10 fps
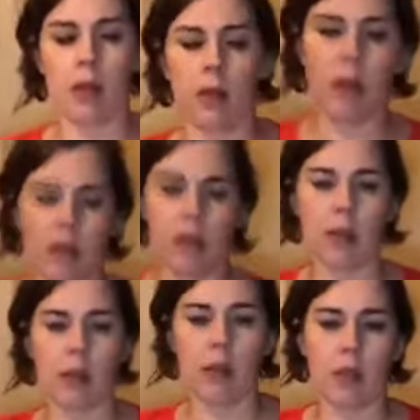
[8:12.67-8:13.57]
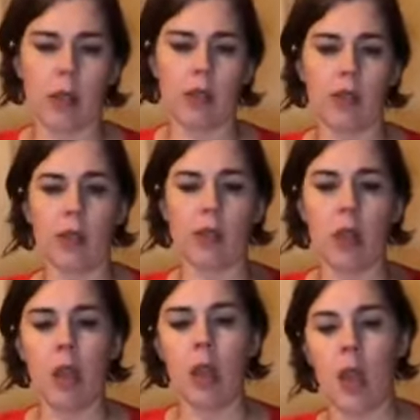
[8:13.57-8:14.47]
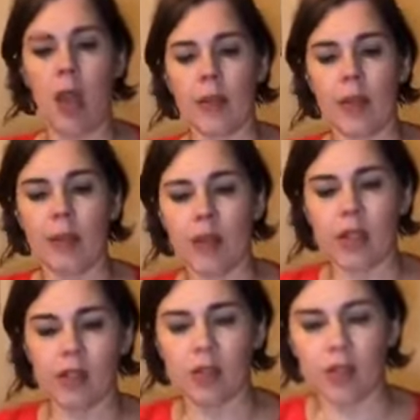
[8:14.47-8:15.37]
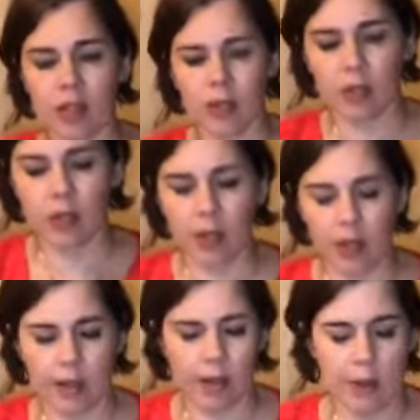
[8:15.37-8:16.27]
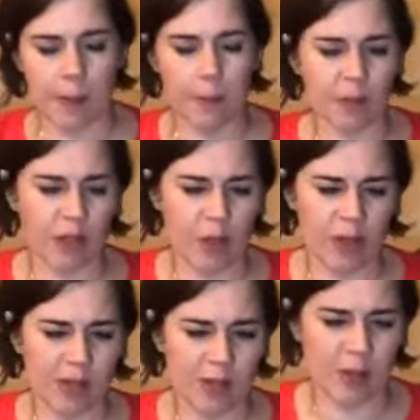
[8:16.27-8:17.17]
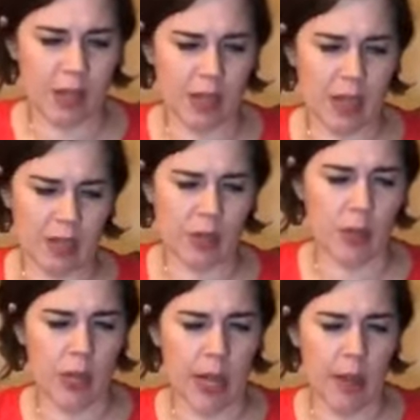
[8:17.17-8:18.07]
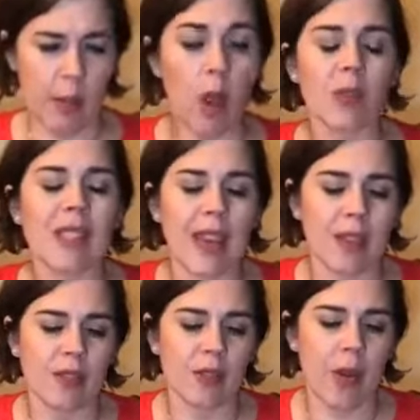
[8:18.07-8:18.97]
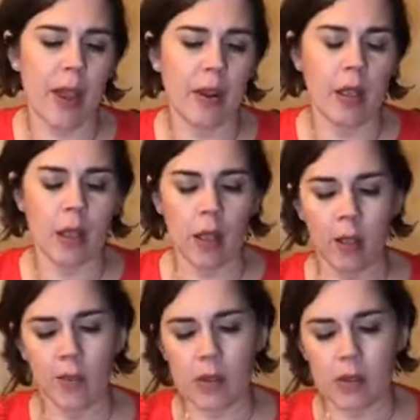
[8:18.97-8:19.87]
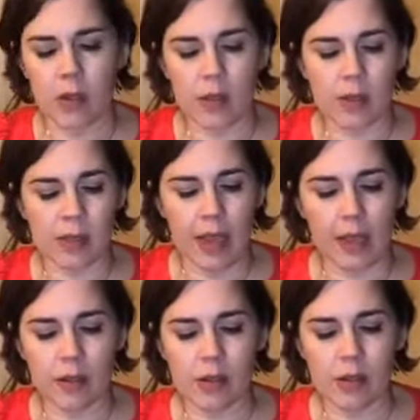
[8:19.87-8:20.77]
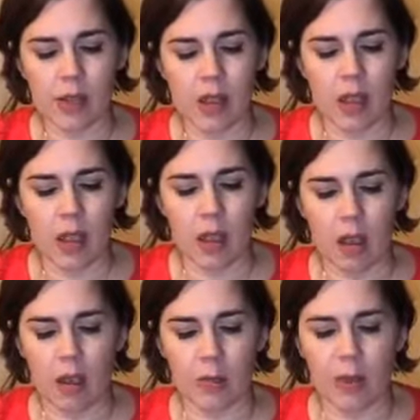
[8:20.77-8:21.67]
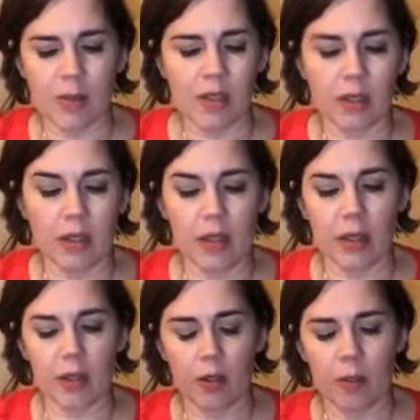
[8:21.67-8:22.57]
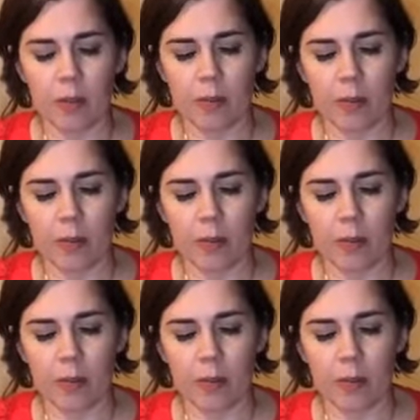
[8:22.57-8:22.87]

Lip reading: the inside pages. And then these are just little, like, what is the actual name? Oh, sliders, right. These are called sliders. They almost like little